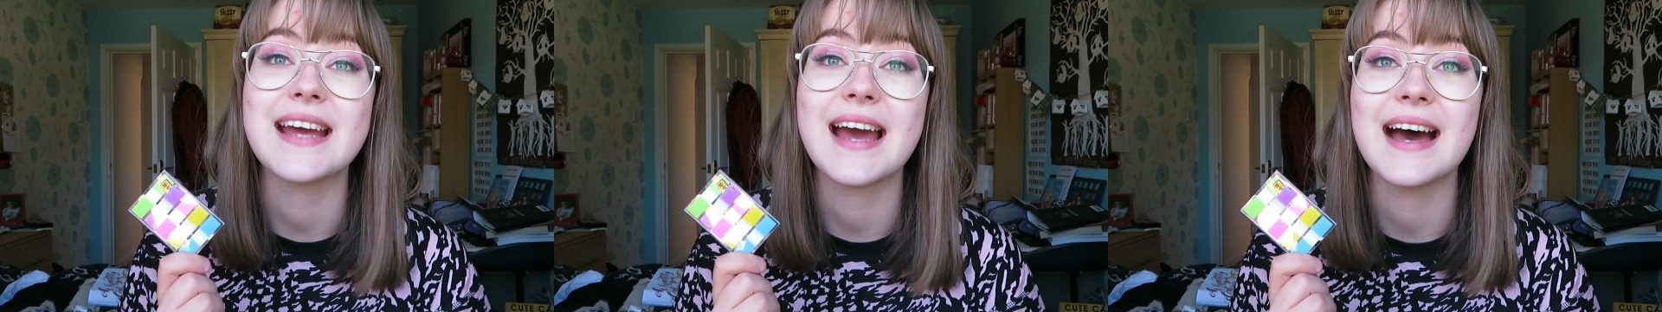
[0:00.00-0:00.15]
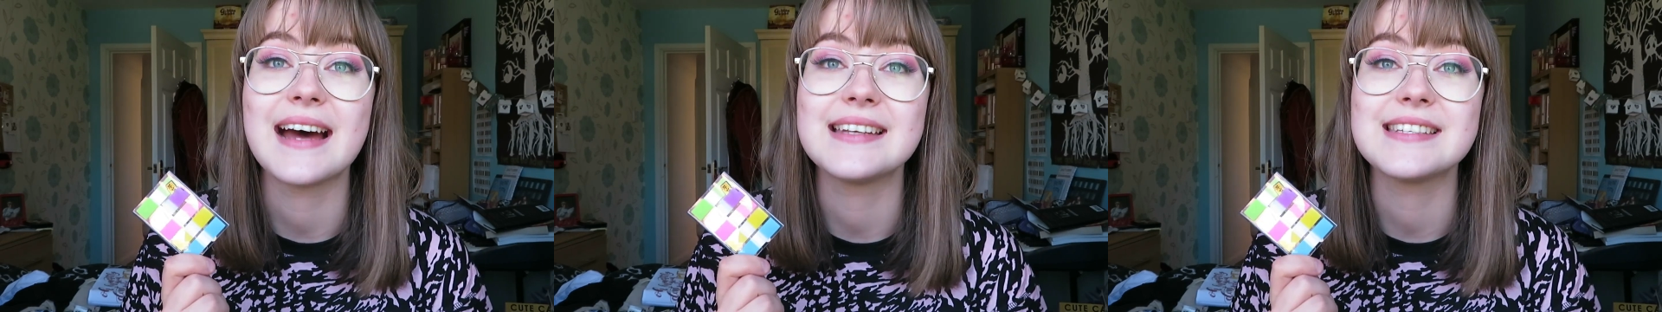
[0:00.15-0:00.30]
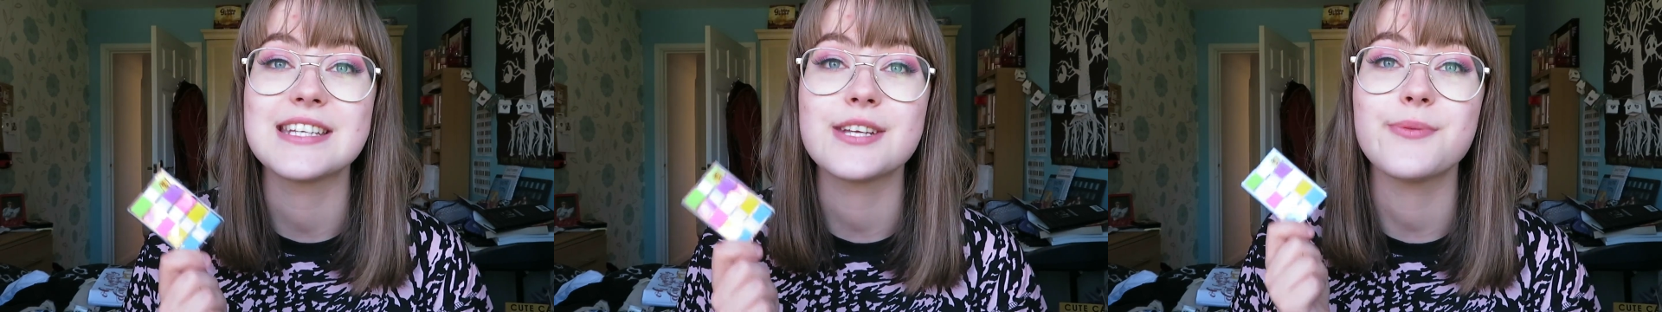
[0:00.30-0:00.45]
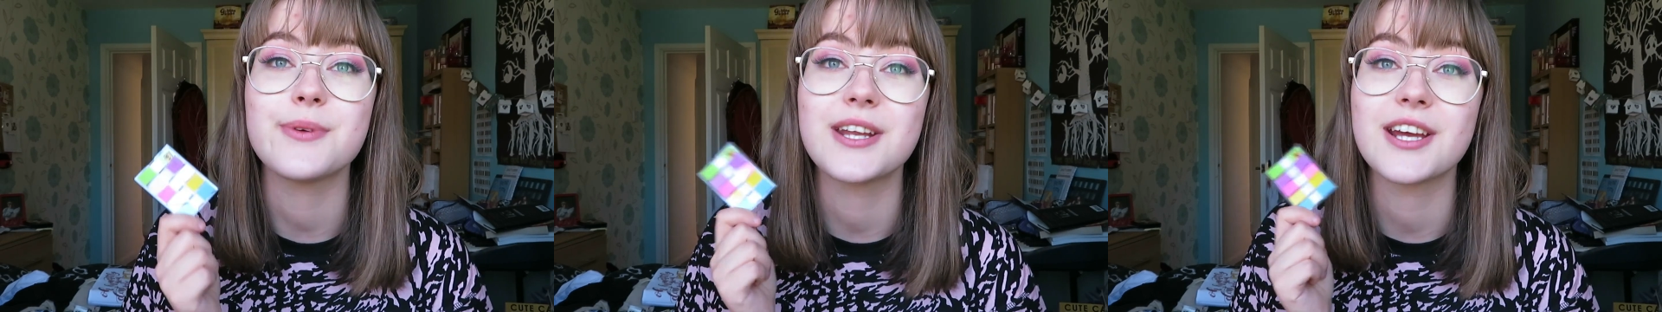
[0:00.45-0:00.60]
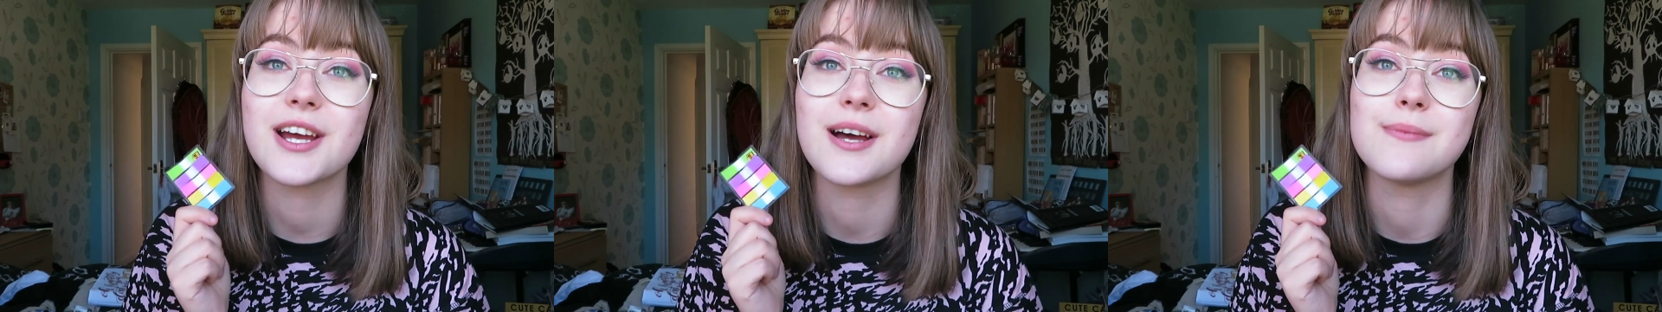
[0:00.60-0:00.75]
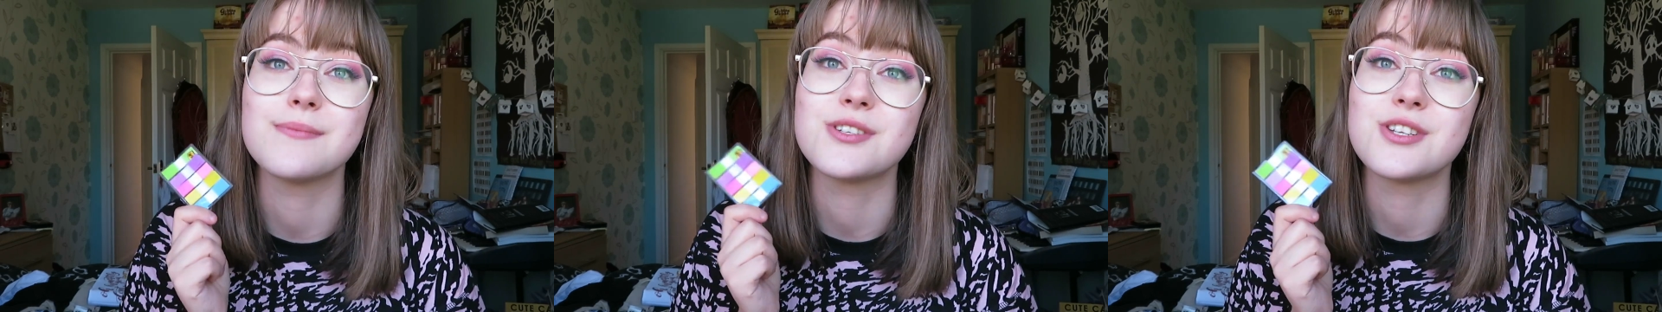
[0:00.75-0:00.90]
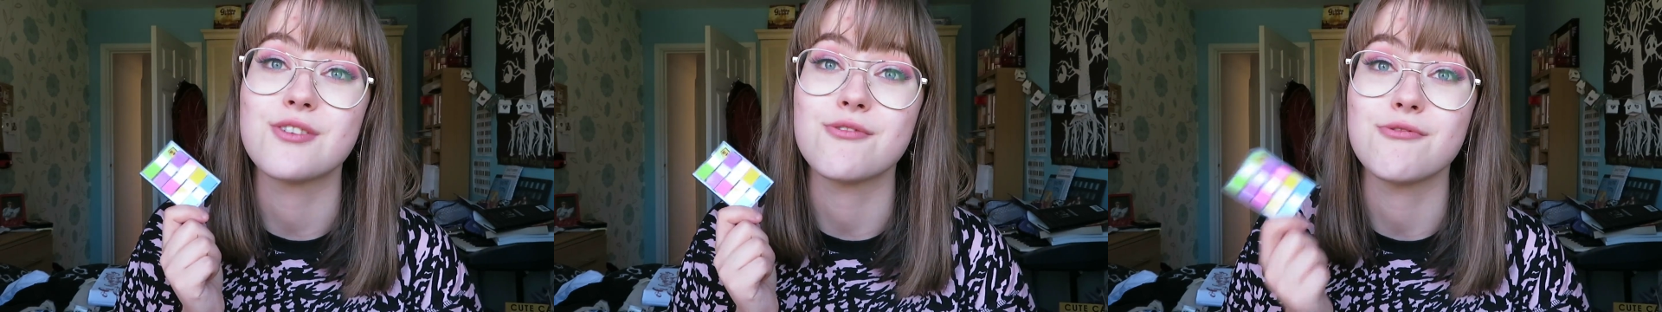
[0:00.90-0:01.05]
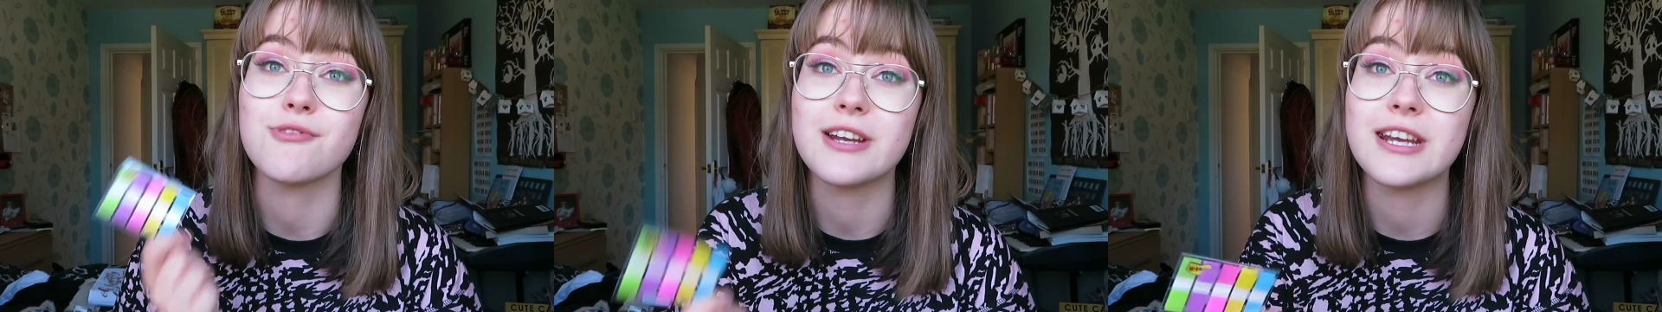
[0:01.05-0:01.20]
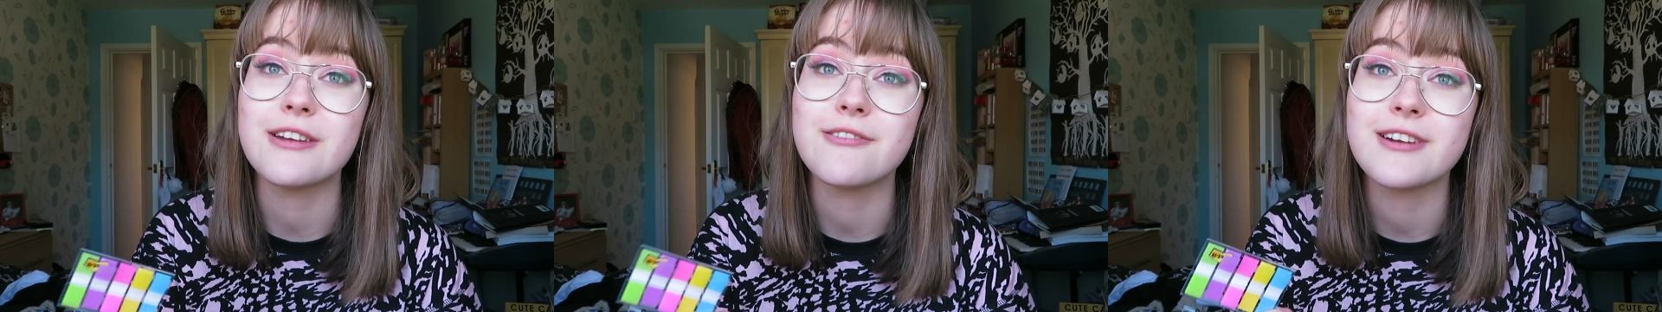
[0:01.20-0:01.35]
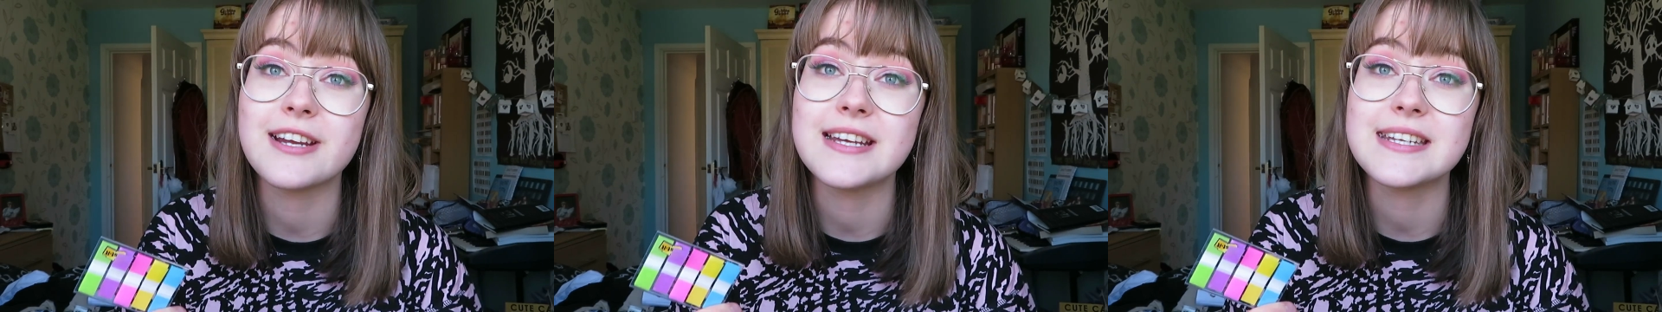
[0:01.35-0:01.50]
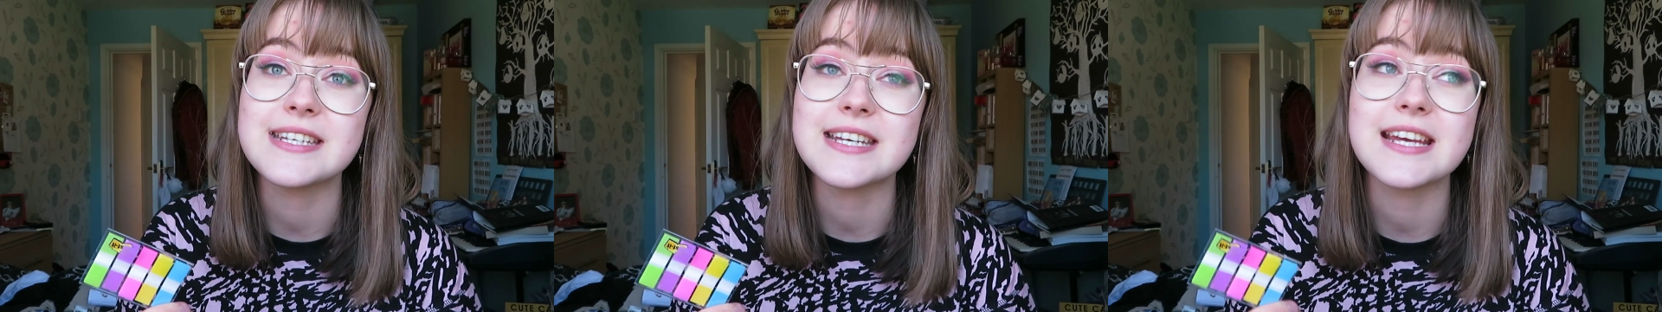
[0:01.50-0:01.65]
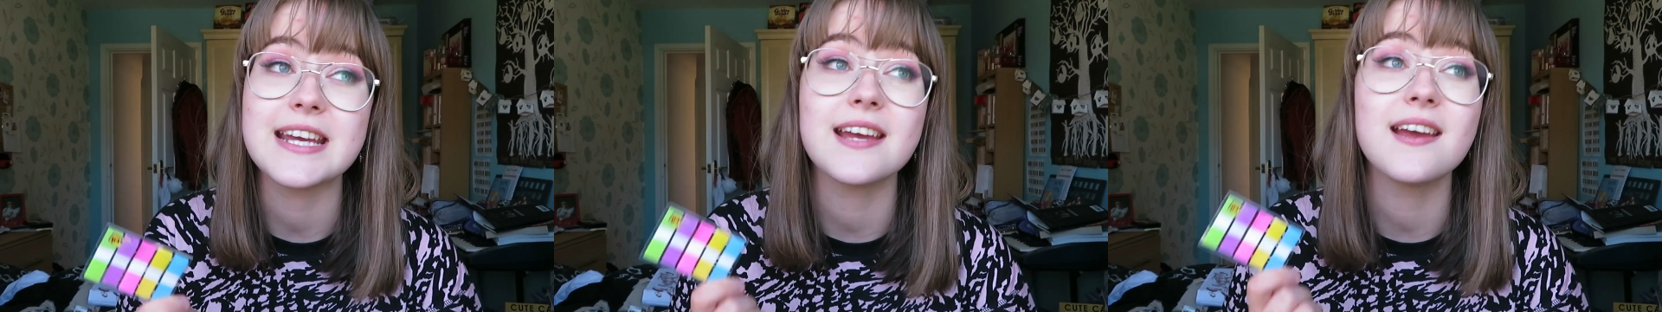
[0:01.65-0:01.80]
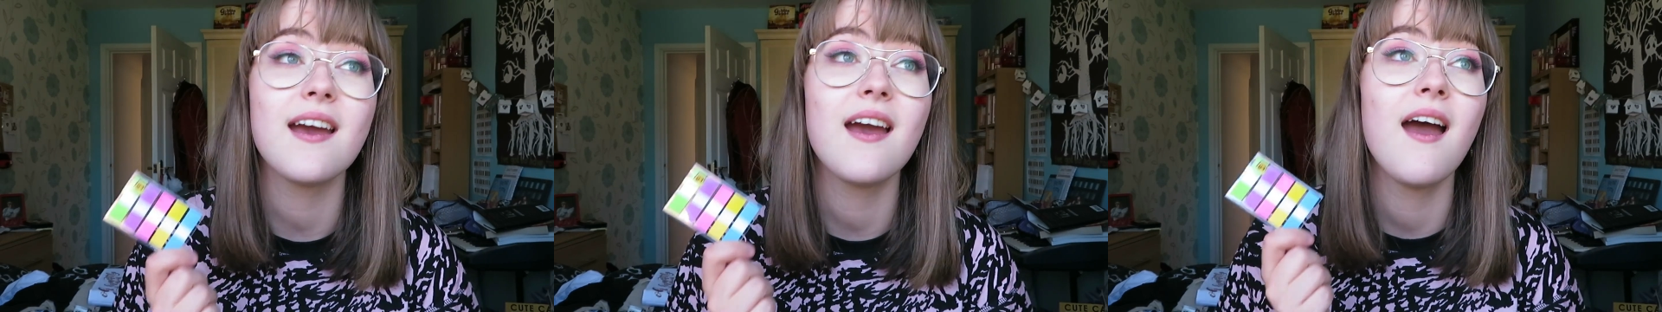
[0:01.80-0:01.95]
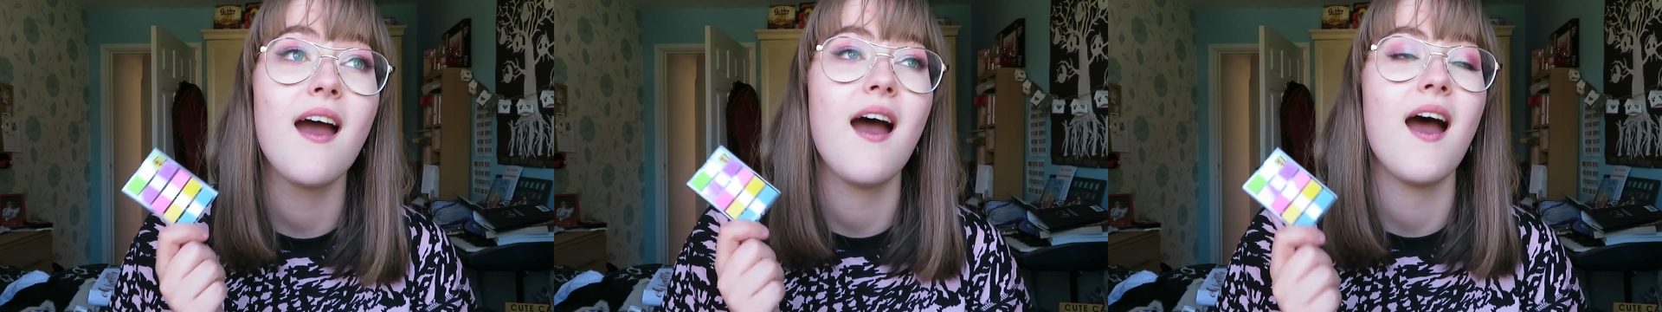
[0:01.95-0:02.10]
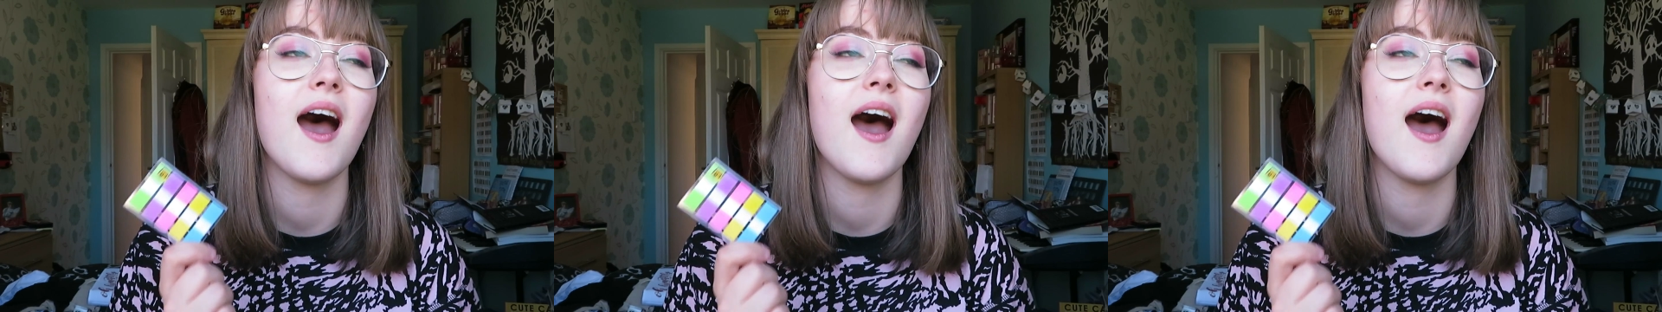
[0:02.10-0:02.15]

handy when it comes to rereading,